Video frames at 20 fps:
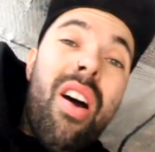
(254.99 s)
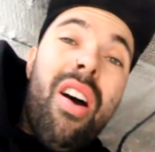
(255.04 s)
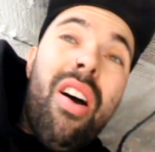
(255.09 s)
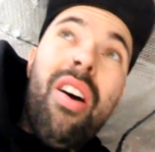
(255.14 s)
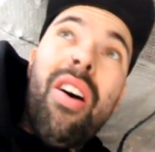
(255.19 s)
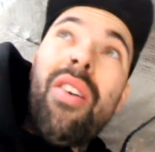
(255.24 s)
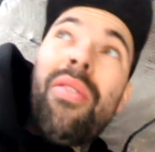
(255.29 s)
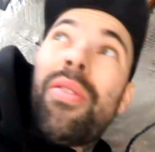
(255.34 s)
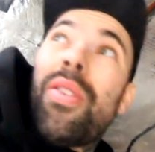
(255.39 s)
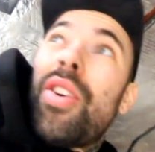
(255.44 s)

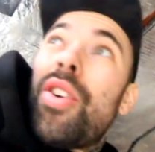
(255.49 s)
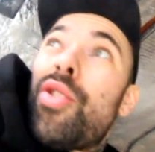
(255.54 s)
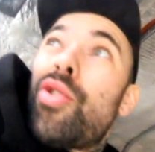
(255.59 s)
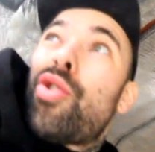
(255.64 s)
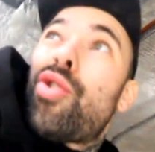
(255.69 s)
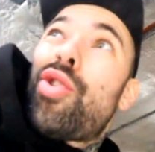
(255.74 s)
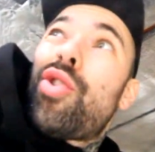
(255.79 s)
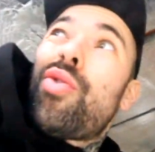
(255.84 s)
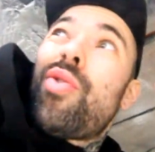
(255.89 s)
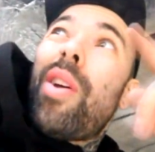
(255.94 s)
of
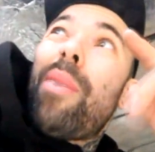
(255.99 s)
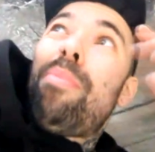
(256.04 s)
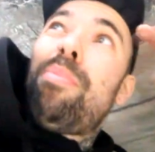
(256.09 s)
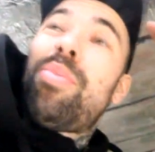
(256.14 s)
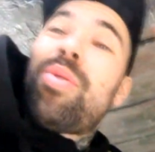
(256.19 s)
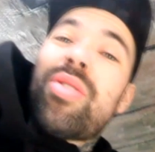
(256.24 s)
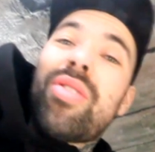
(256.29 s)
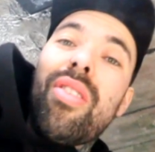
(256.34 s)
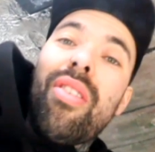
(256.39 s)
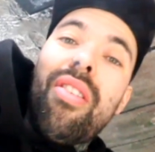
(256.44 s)

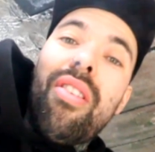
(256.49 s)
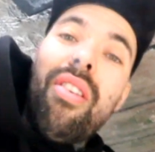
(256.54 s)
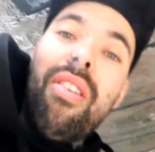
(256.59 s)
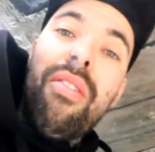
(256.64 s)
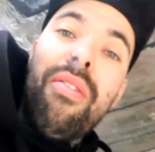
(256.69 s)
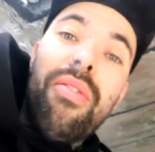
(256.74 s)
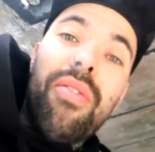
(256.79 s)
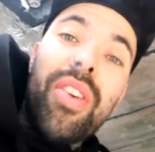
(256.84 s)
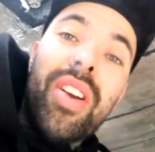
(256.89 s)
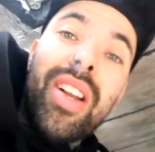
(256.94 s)
strips
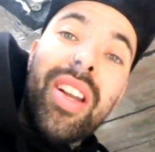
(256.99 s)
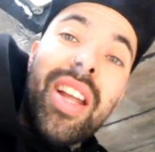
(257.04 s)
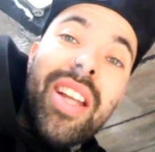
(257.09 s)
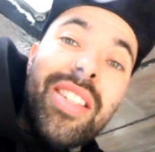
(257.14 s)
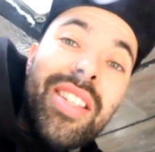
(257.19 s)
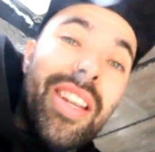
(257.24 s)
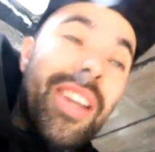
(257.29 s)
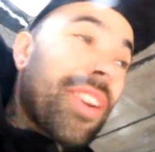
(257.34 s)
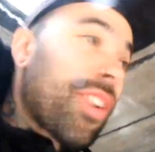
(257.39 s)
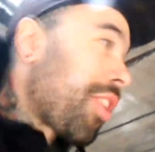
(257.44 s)
of
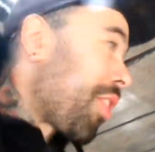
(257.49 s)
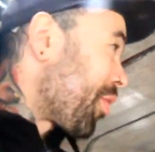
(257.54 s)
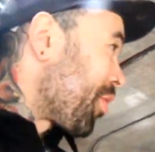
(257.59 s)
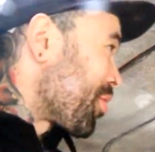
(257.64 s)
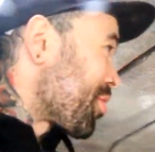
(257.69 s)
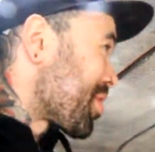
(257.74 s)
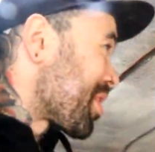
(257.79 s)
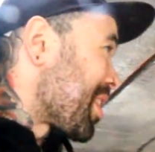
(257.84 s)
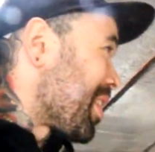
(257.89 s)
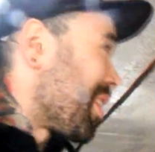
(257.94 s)
cladding on
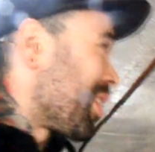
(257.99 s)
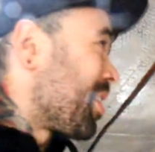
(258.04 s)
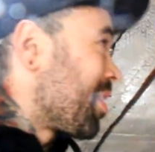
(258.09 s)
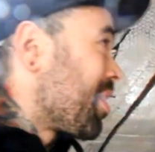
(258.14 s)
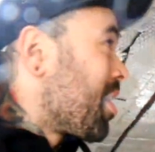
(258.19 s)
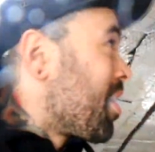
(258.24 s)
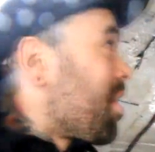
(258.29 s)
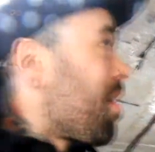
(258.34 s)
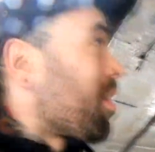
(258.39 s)
the ceiling.